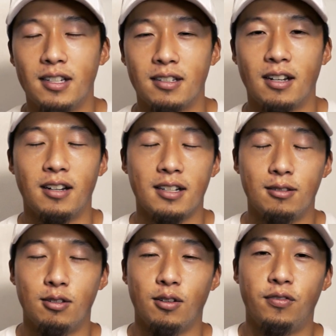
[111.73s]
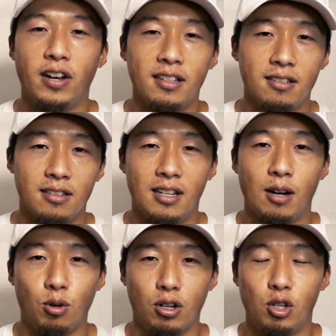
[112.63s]
is connected to the fastest
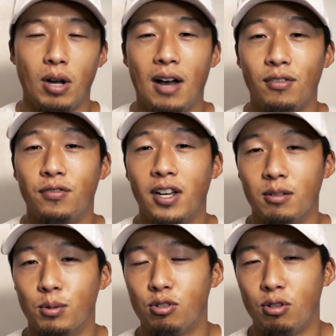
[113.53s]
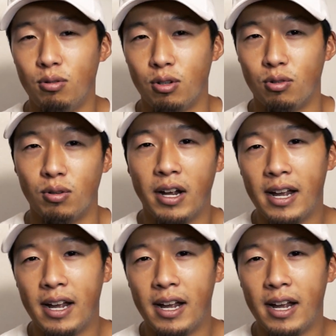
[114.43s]
network you have available to you.